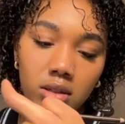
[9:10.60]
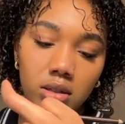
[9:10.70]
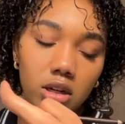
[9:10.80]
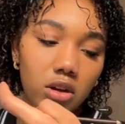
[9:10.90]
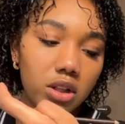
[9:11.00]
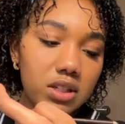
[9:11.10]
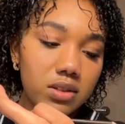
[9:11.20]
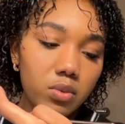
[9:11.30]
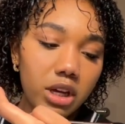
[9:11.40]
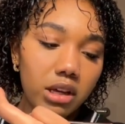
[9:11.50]
oh, this is
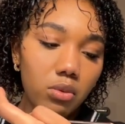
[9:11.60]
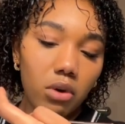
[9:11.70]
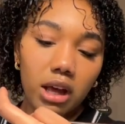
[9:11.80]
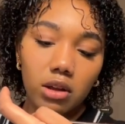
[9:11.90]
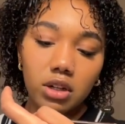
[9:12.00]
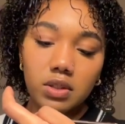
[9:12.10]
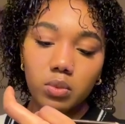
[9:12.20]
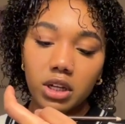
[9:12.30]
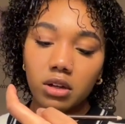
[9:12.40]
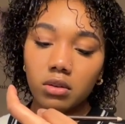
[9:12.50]
Wet n Wild as
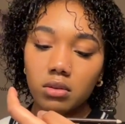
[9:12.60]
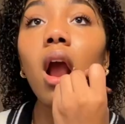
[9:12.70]
well.